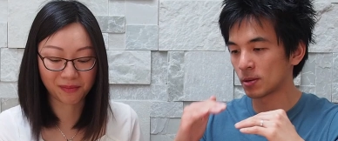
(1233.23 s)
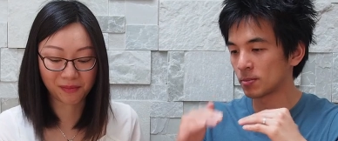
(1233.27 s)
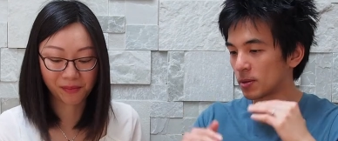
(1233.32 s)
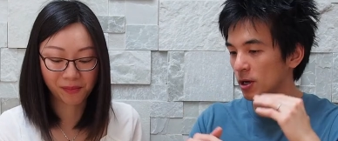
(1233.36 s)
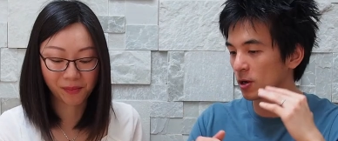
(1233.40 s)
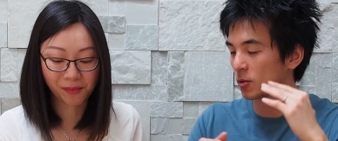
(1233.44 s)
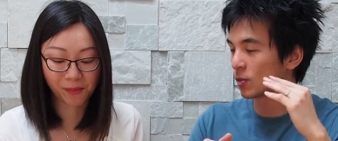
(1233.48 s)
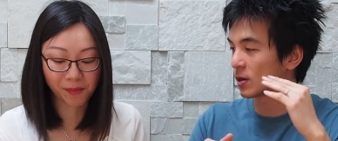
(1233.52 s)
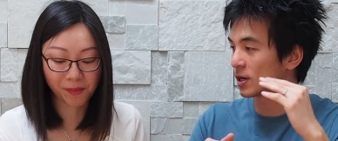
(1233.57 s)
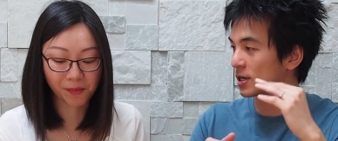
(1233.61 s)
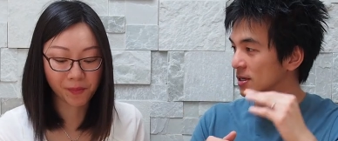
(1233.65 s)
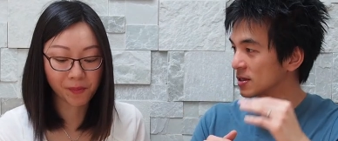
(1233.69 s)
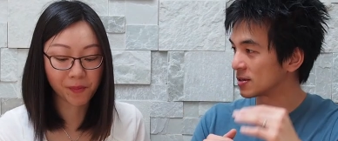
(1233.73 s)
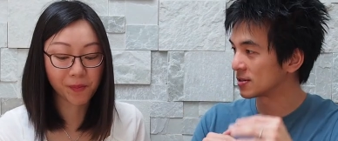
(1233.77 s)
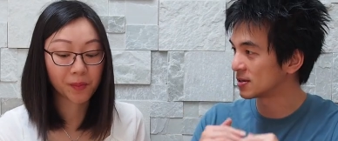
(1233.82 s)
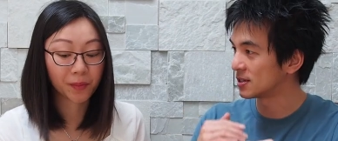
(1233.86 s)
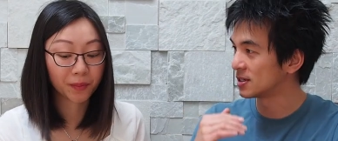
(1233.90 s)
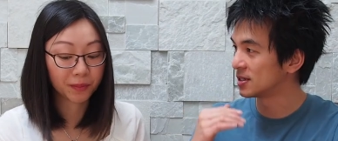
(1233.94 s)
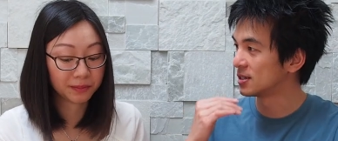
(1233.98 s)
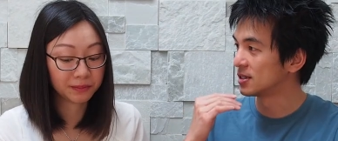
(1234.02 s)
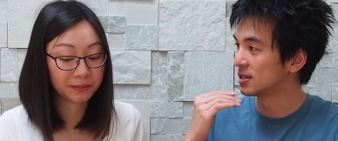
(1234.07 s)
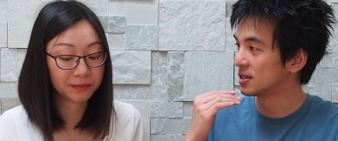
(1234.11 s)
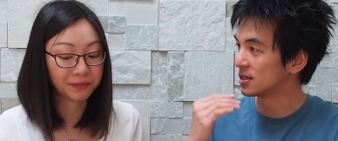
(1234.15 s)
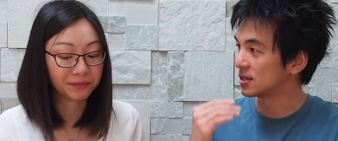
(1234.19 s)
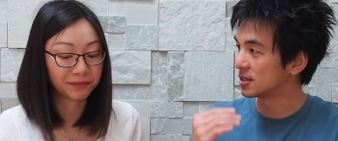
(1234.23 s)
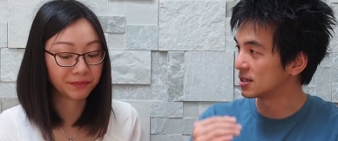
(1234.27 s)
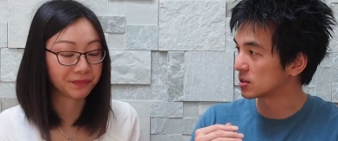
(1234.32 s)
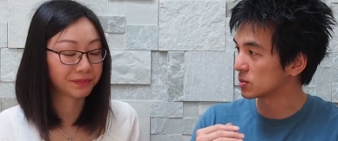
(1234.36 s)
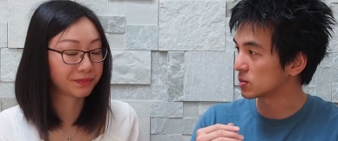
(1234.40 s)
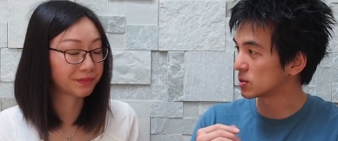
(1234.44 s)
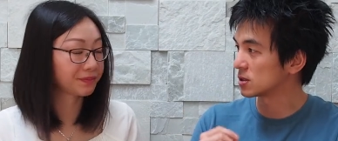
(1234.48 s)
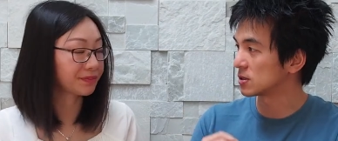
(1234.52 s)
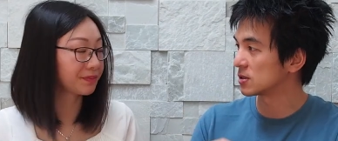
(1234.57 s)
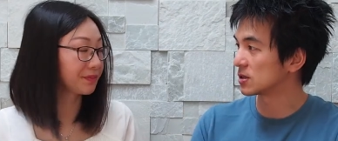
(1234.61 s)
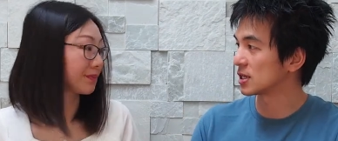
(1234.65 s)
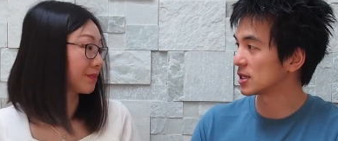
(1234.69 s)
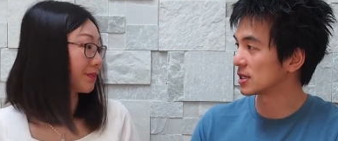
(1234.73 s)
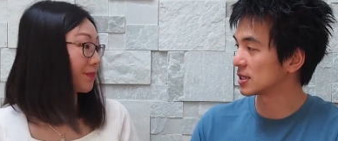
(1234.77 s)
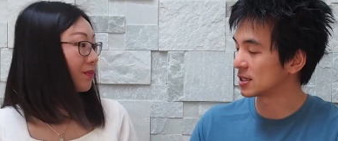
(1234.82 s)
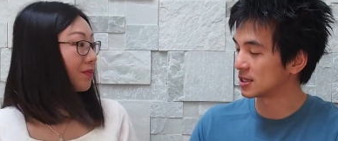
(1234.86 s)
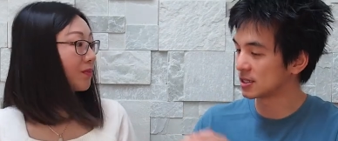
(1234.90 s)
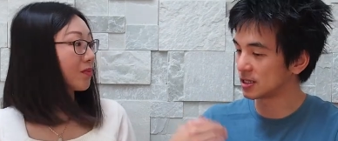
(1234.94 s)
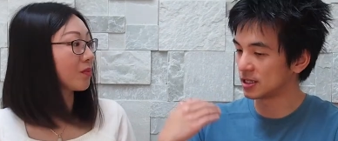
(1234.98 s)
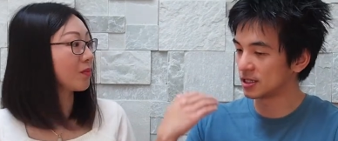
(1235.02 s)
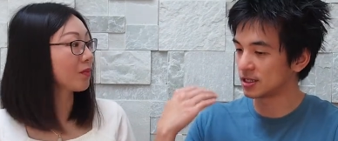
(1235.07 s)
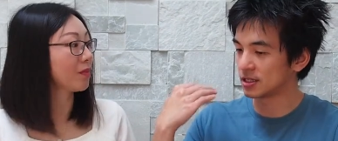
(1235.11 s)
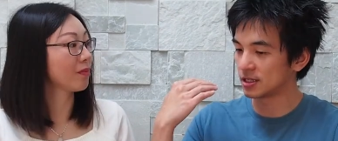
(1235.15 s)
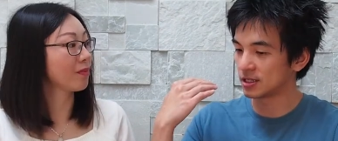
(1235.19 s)
Speaker 1: by one mm. as well. Like
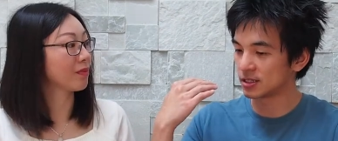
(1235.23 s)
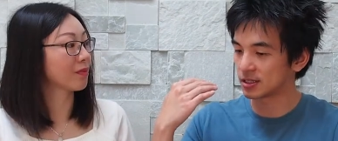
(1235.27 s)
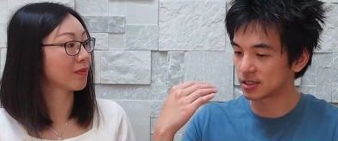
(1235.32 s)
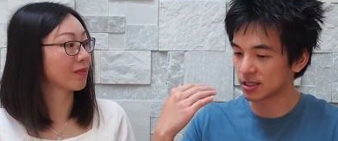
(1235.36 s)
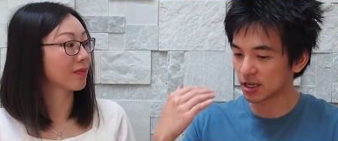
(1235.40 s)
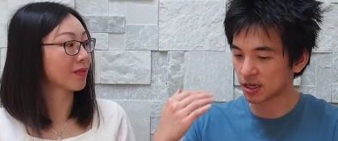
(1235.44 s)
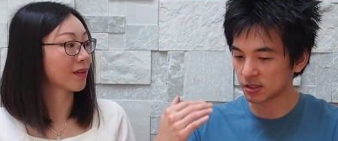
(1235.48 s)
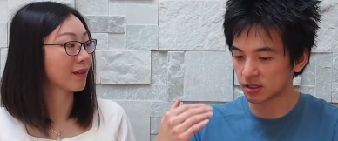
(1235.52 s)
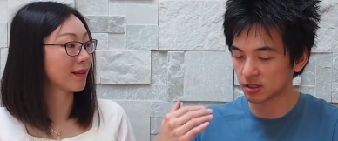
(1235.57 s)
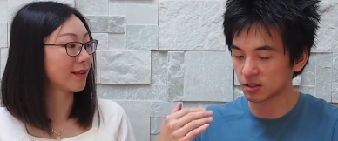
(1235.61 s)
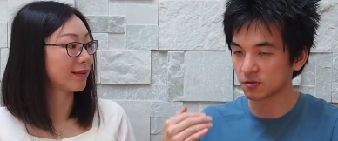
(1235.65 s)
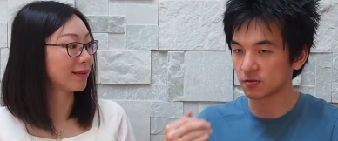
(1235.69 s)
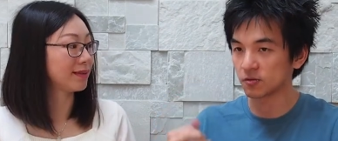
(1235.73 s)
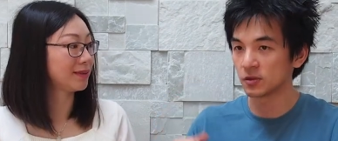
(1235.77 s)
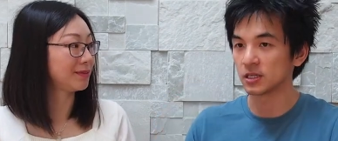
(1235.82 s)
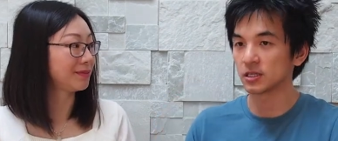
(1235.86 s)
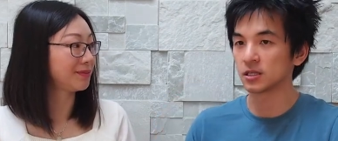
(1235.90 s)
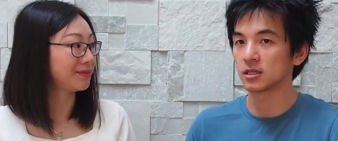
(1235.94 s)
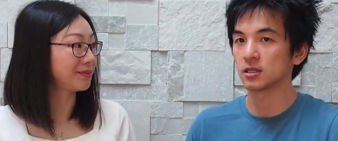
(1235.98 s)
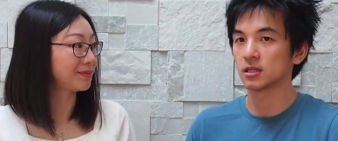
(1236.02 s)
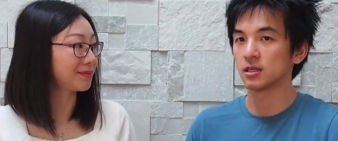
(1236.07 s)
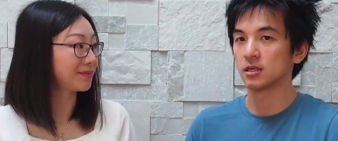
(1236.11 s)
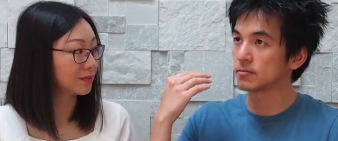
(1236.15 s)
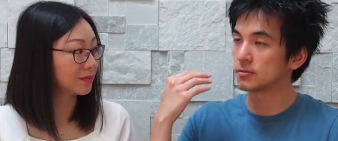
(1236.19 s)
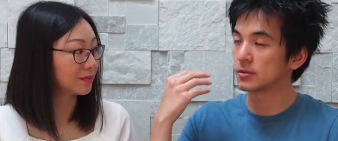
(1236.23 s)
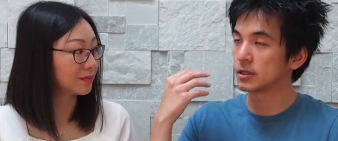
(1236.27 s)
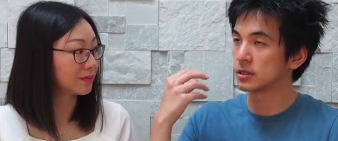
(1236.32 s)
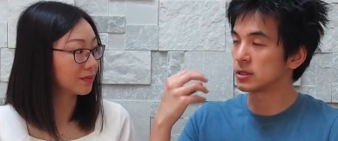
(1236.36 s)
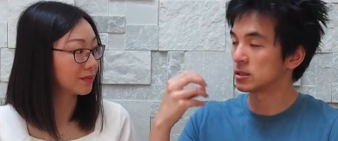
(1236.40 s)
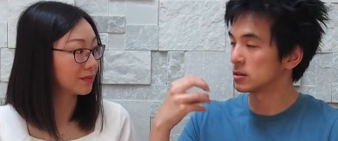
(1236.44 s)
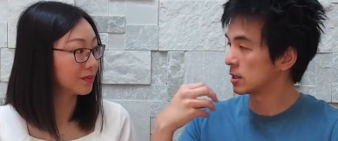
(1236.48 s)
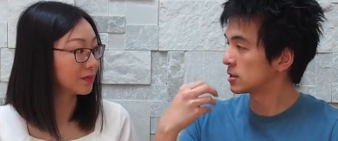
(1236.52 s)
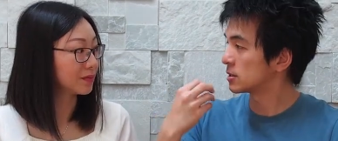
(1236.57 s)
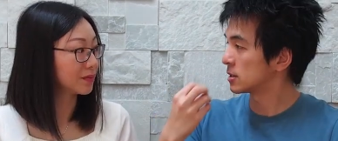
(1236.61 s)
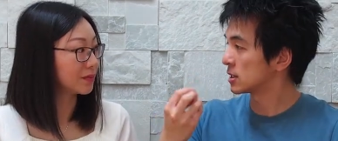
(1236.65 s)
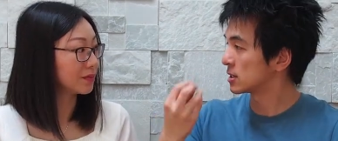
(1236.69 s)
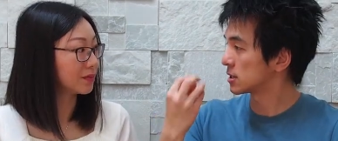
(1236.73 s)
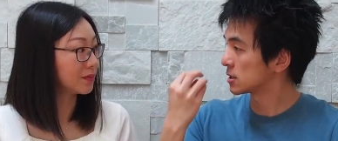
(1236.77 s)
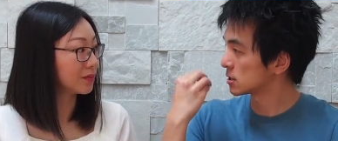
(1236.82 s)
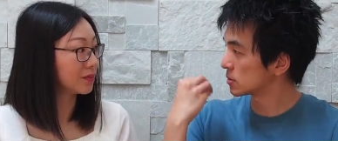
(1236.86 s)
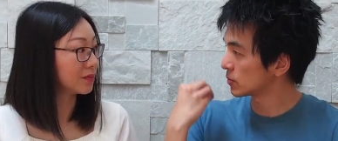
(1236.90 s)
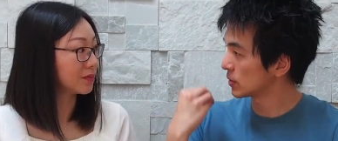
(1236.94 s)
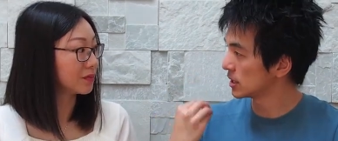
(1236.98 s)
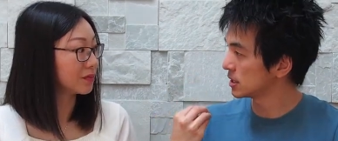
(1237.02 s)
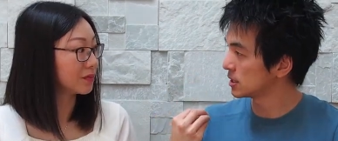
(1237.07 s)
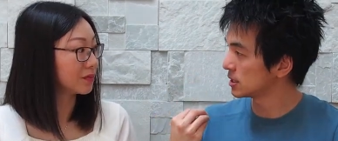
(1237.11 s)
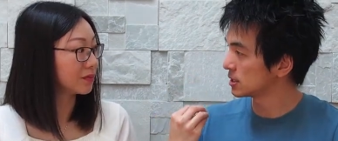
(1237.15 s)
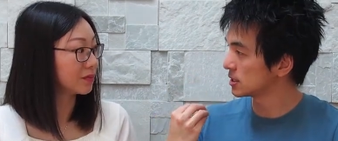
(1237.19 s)
it, it starts off with there's a bit there's a
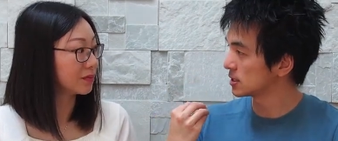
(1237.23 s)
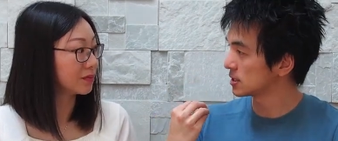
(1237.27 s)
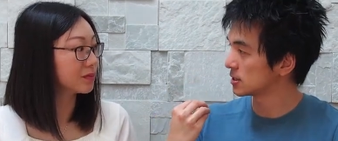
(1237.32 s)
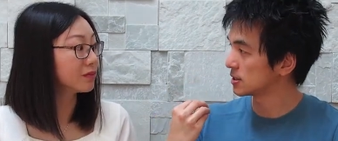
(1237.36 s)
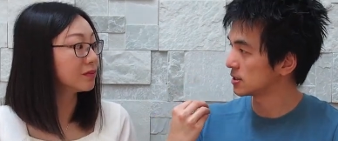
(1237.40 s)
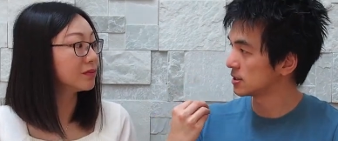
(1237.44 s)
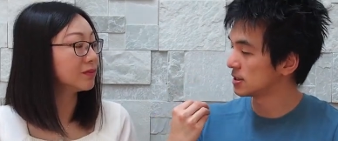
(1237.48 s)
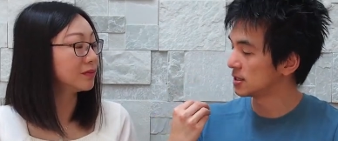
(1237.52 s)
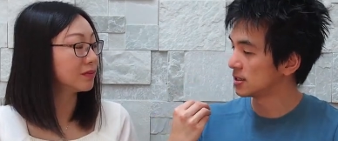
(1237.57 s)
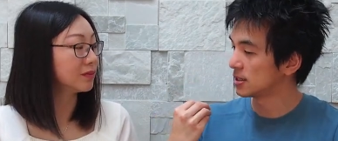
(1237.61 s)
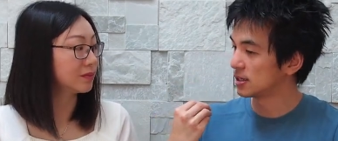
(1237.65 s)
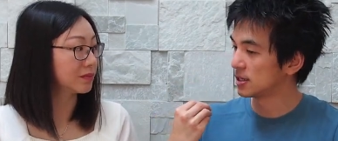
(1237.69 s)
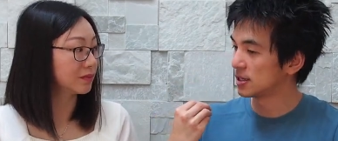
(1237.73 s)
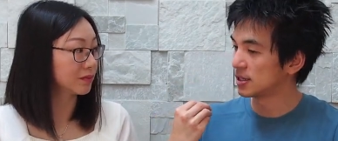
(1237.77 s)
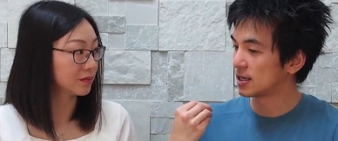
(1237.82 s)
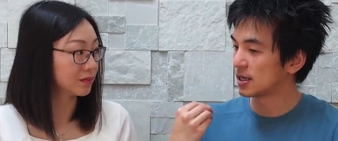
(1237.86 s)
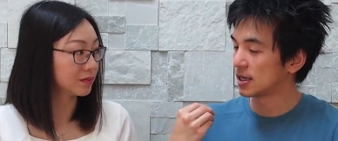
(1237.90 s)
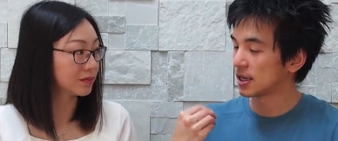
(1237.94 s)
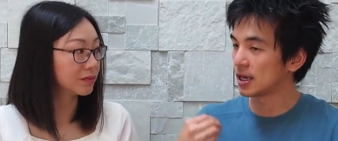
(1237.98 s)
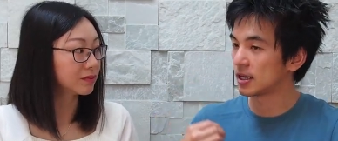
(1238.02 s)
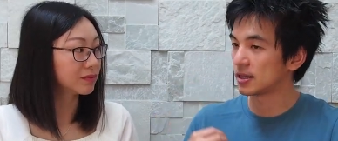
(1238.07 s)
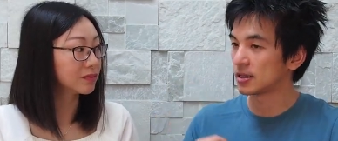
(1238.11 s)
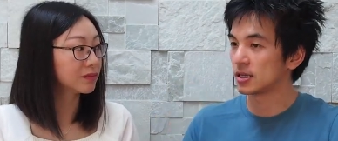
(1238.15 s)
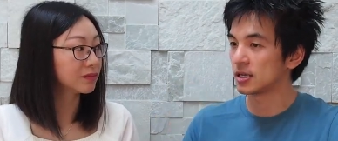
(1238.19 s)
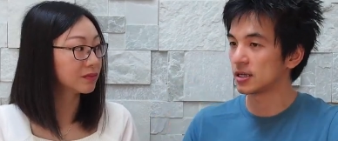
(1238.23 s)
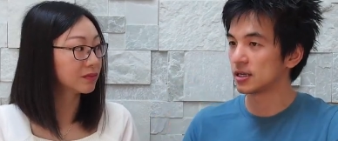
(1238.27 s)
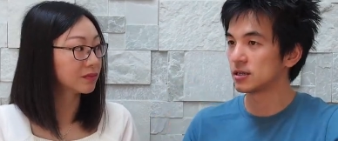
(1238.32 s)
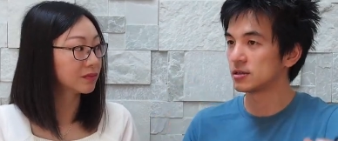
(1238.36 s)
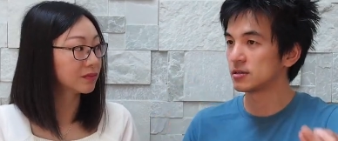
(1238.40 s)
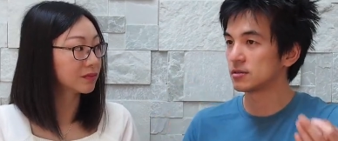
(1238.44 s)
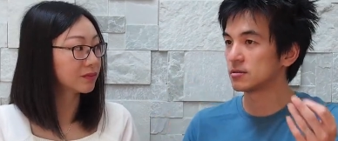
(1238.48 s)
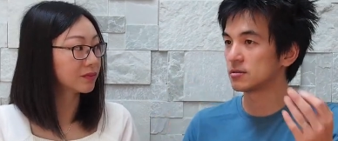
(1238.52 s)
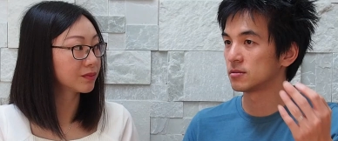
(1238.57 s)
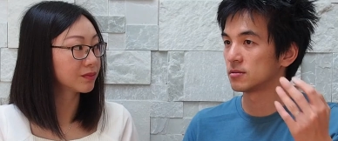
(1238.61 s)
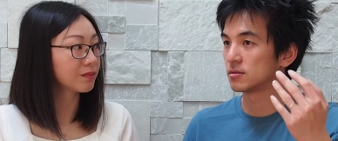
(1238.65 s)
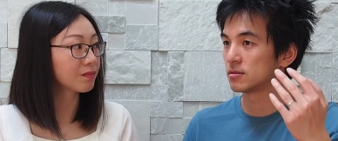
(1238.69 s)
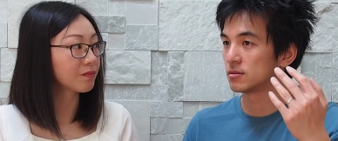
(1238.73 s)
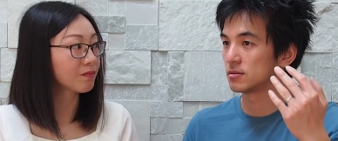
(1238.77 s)
sweetness, and then